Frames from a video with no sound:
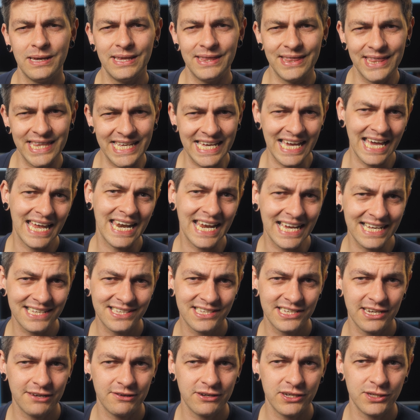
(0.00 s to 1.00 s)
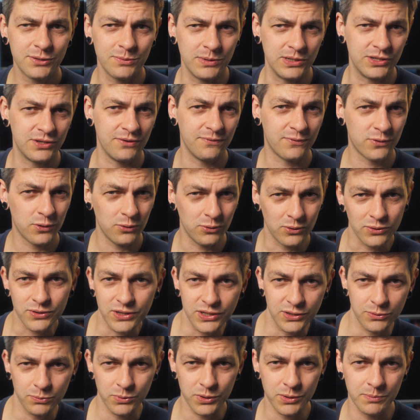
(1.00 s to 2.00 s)
in the NX series, which of course
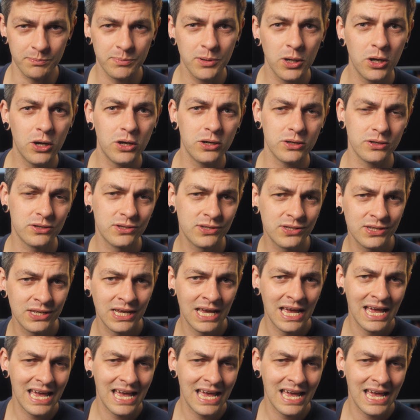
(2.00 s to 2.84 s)
is a wooden box,